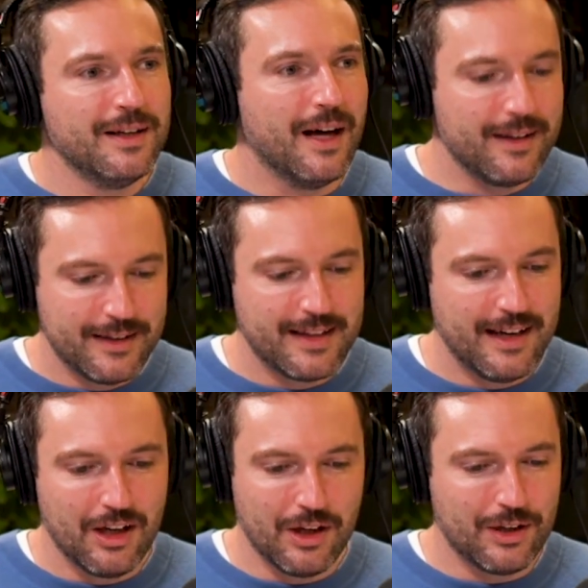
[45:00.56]

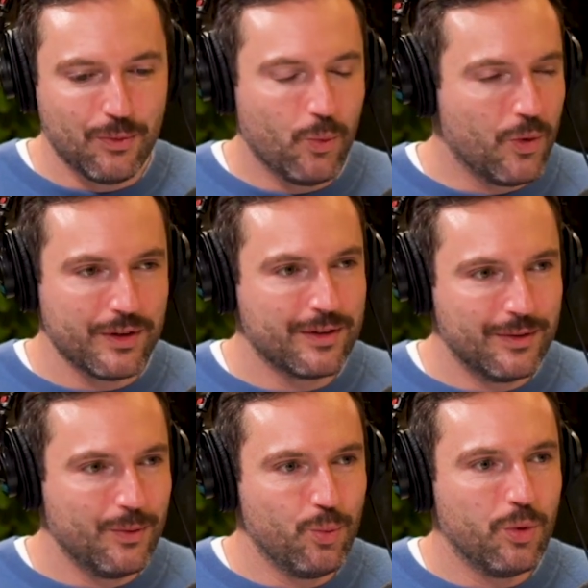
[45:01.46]
understanding what
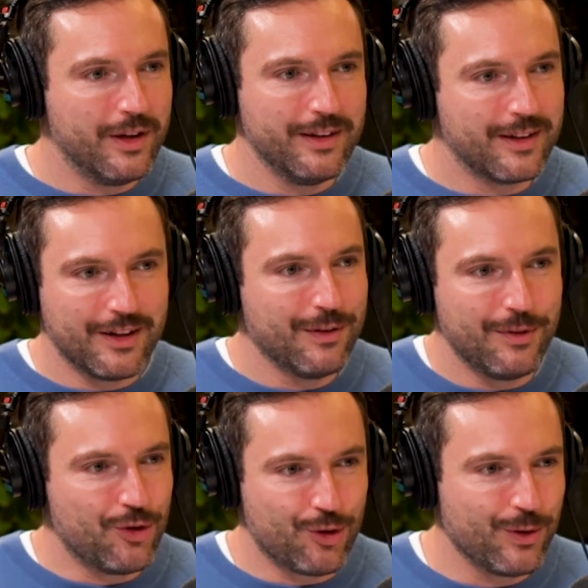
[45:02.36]
are the kind of
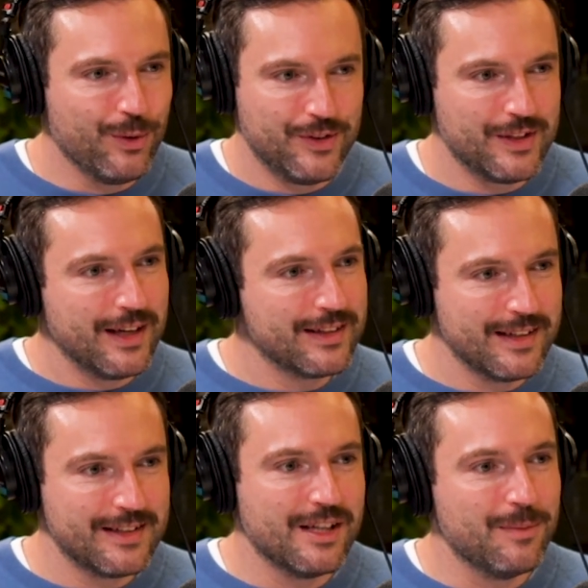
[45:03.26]
the truths that
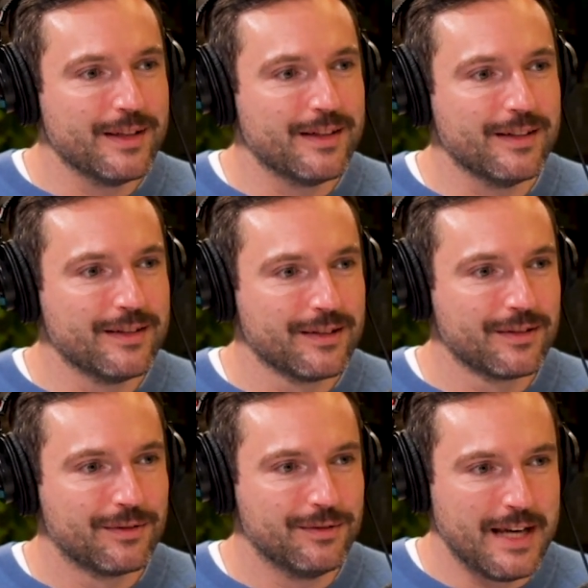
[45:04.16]
exist in the business
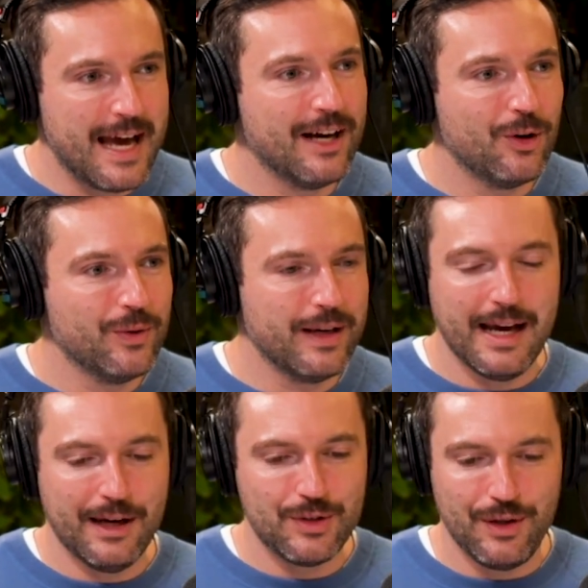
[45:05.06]
now, and
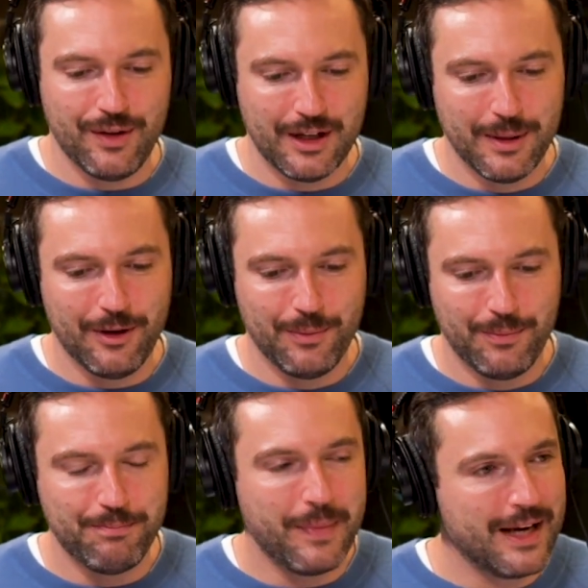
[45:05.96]
how do you think about
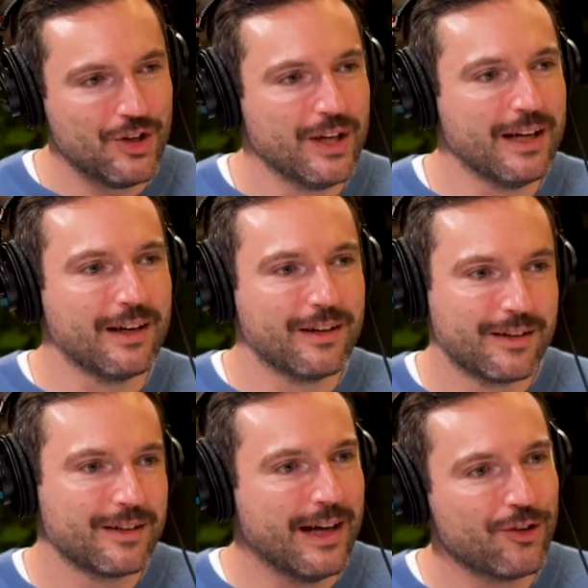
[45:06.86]
managing
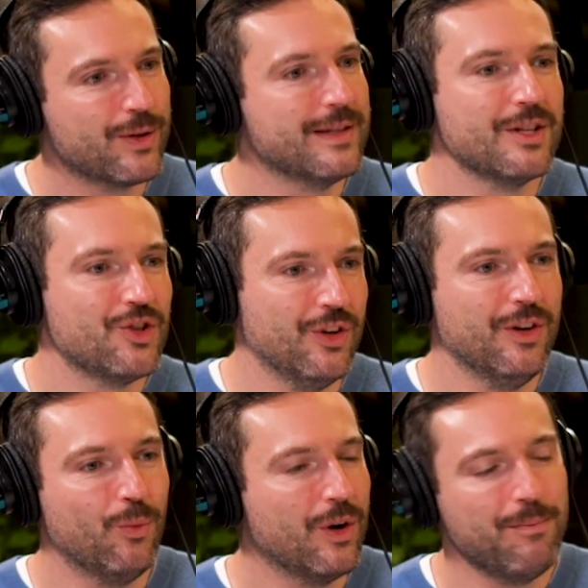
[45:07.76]
that transition
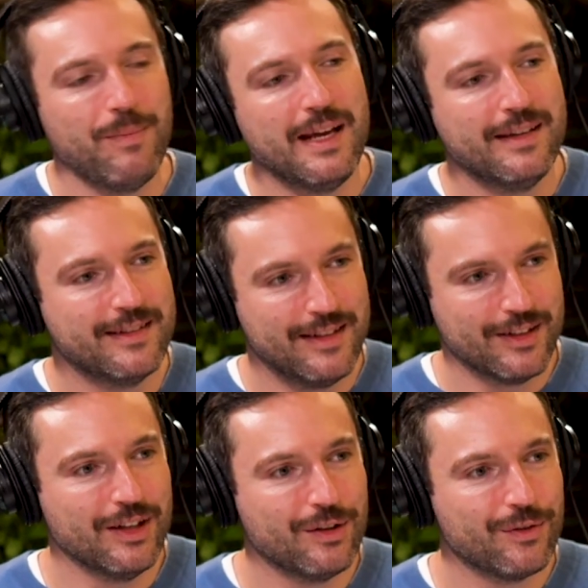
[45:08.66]
and what it means to
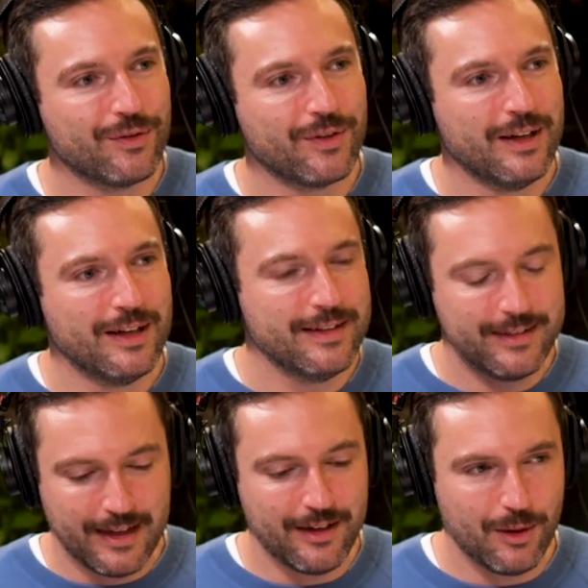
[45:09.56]
kind of
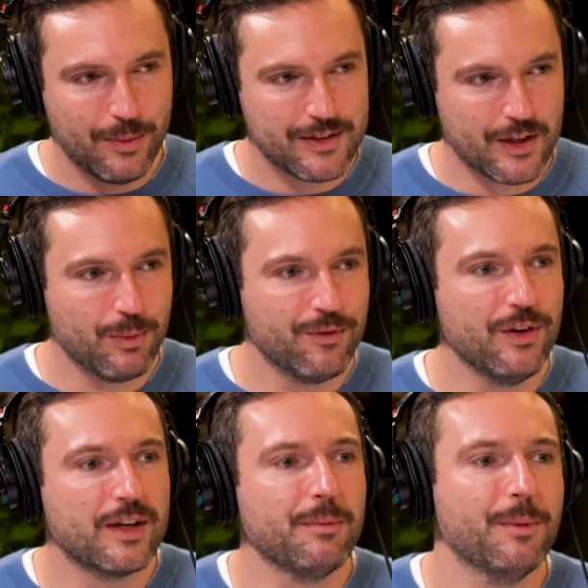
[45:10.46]
stand up this type of
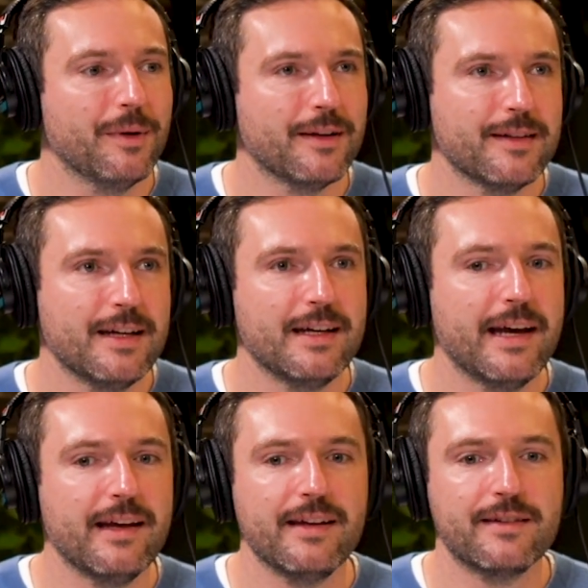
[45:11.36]
new capability
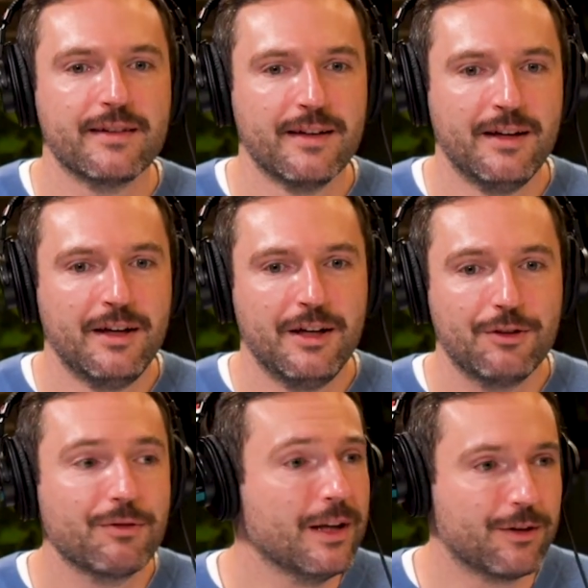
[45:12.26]
is
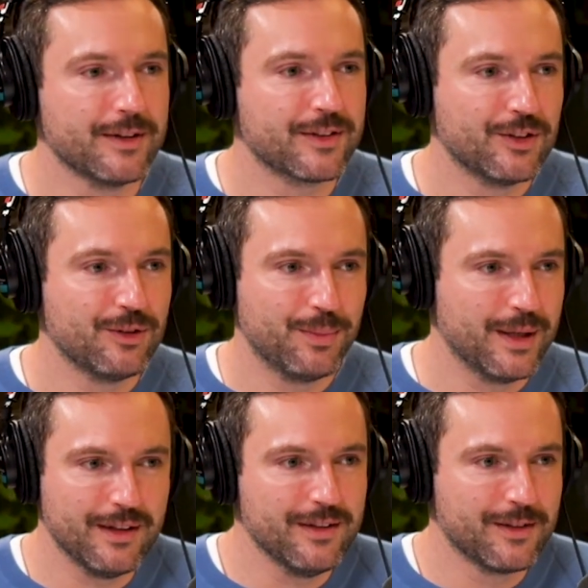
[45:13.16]
really critical.
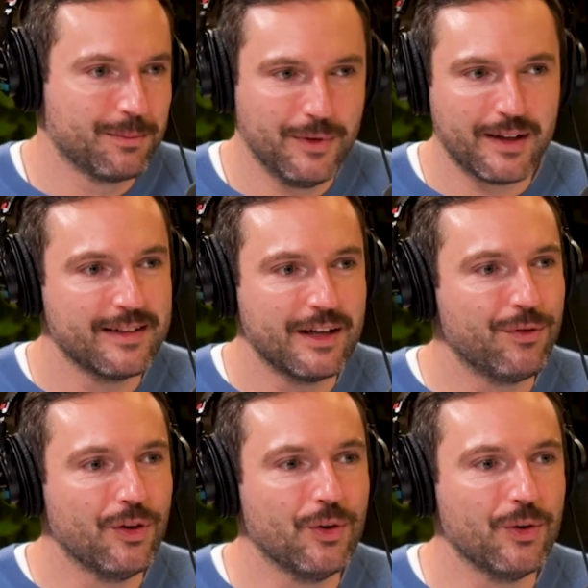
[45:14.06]
Because like I said,
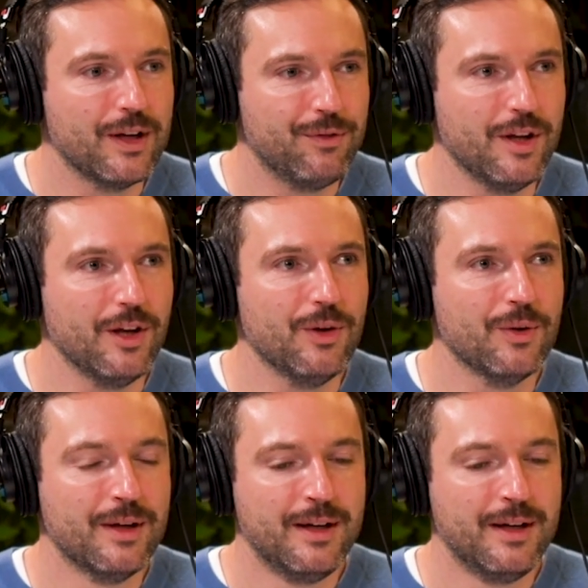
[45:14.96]
if you